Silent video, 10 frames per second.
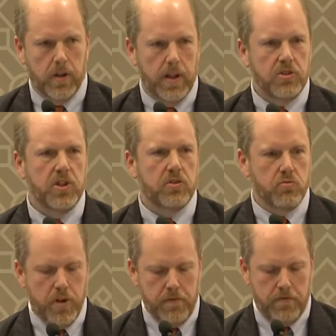Let's just
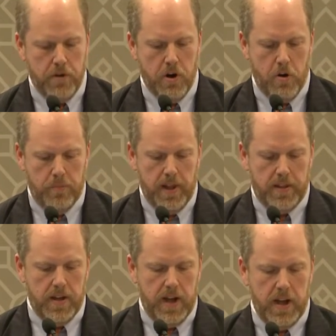reaffirm
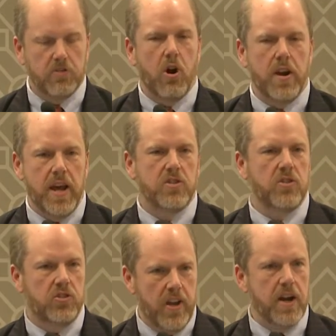that the, it's our
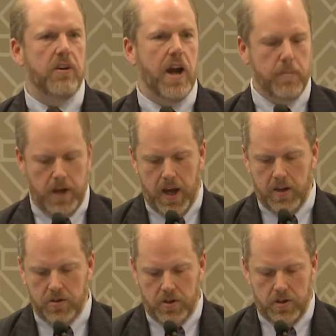nation's sacred
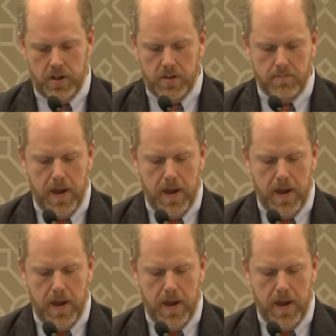obligation to